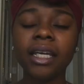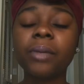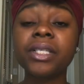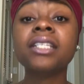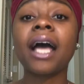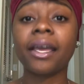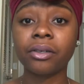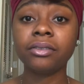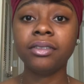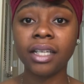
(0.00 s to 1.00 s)
It was an
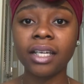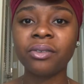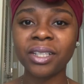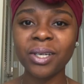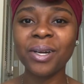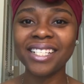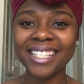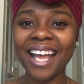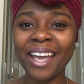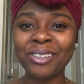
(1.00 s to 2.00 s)
idol. It really was
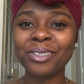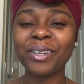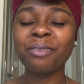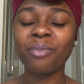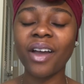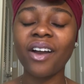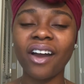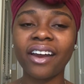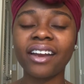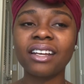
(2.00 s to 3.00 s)
an idol in my
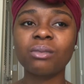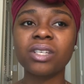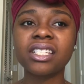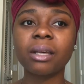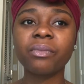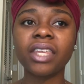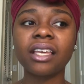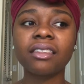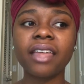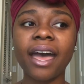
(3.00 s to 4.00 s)
heart, and it was
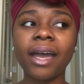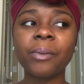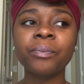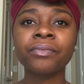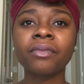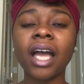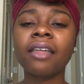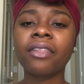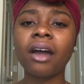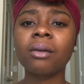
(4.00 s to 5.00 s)
something that I
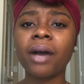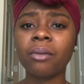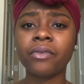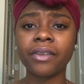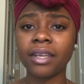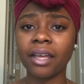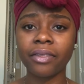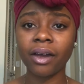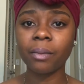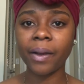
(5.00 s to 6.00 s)
thought about more than I
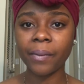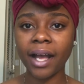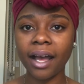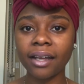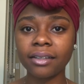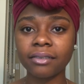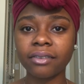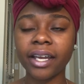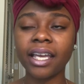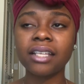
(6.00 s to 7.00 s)
thought about God,
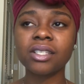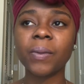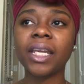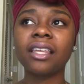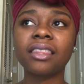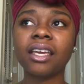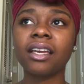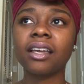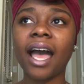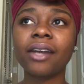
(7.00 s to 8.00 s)
right? And so
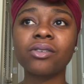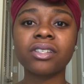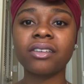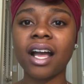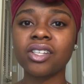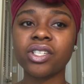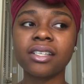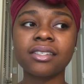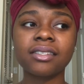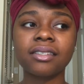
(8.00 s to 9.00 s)
anything, idols are not
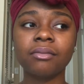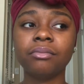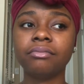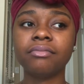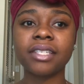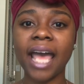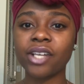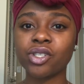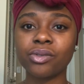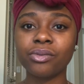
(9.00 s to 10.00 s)
just
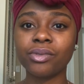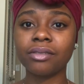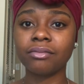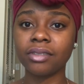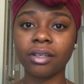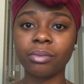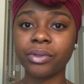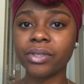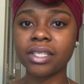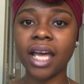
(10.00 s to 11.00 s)
statues and, you know,
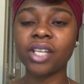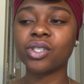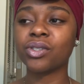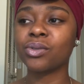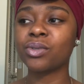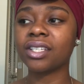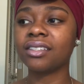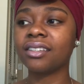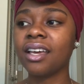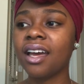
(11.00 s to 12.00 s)
Buddha statues
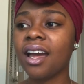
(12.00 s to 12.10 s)
and,